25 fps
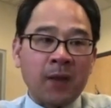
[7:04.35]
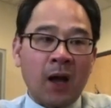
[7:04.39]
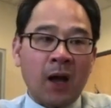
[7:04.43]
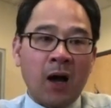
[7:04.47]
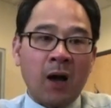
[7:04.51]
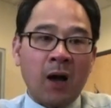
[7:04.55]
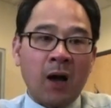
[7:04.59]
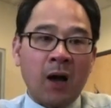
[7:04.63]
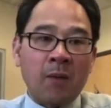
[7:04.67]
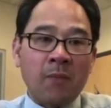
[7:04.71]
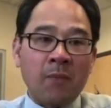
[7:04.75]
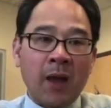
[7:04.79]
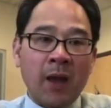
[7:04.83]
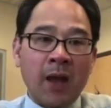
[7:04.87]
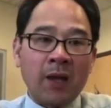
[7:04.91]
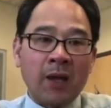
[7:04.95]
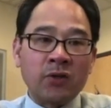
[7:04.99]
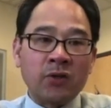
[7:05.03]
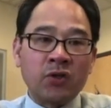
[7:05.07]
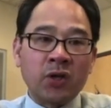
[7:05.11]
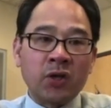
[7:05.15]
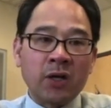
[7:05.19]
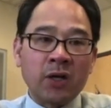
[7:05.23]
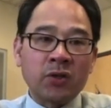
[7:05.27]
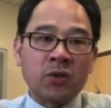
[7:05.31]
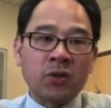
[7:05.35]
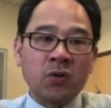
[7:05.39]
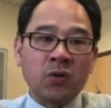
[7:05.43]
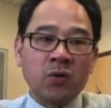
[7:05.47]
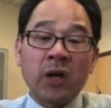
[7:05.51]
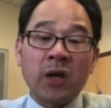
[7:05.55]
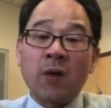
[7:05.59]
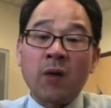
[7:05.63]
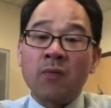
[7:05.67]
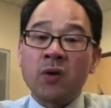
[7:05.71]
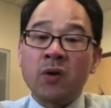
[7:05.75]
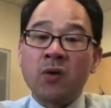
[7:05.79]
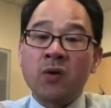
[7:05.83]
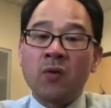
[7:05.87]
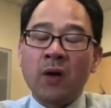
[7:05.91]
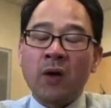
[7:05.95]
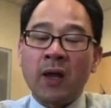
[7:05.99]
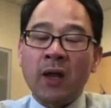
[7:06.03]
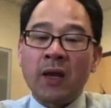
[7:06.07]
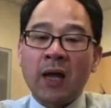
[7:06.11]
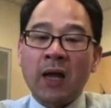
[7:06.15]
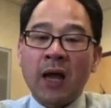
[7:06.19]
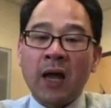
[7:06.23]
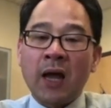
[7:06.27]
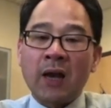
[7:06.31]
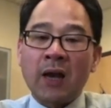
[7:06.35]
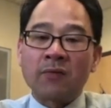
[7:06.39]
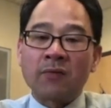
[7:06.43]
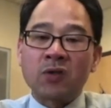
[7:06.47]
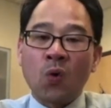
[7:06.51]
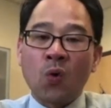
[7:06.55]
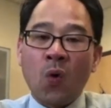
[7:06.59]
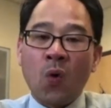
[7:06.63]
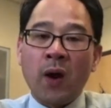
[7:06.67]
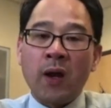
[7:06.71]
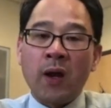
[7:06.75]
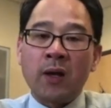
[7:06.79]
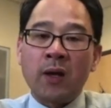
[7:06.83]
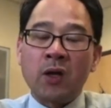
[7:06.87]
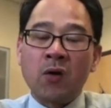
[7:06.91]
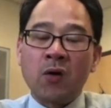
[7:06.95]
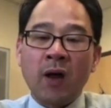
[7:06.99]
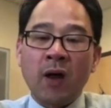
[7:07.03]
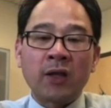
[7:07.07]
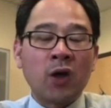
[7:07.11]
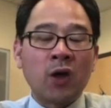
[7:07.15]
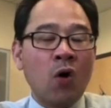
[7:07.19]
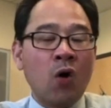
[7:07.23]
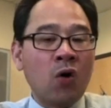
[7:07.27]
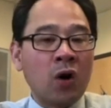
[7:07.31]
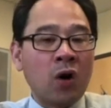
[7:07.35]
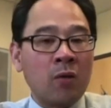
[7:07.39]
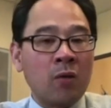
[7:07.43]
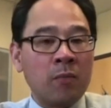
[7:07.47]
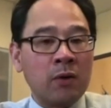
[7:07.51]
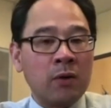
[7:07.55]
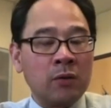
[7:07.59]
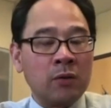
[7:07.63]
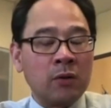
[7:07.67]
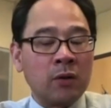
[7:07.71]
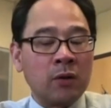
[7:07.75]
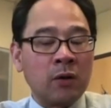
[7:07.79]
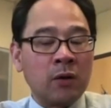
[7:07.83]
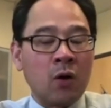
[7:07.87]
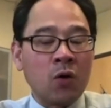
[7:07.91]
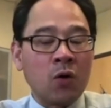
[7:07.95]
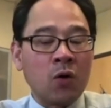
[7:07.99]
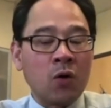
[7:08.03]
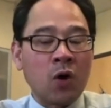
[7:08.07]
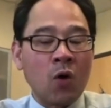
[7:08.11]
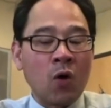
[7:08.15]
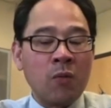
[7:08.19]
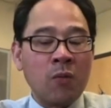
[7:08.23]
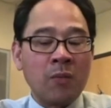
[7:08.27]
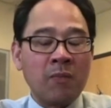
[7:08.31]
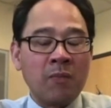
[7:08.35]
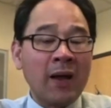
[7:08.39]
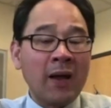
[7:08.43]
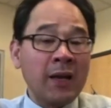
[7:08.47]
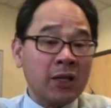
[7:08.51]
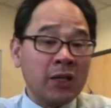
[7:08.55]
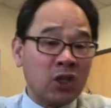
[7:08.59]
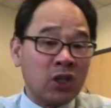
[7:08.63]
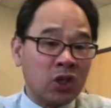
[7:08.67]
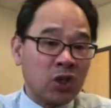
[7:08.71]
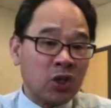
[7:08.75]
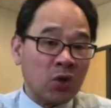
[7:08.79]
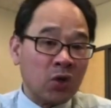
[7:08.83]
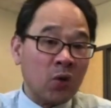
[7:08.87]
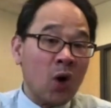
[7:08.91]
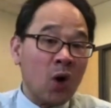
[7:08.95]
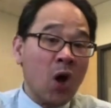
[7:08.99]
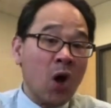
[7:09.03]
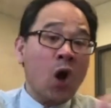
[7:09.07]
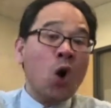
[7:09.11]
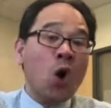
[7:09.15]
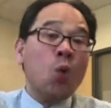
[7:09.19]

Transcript: Um, and just to share with you any kind of story, you know, at the Oklahoma, Oklahoma Blood Institute,